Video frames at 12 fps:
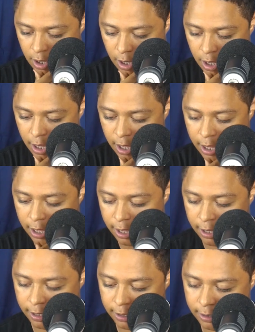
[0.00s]

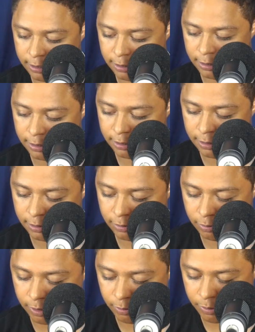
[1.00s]
where
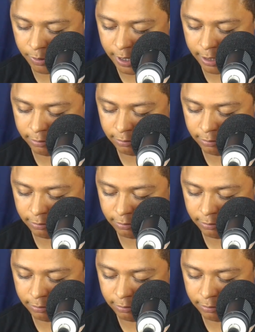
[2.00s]
are we at?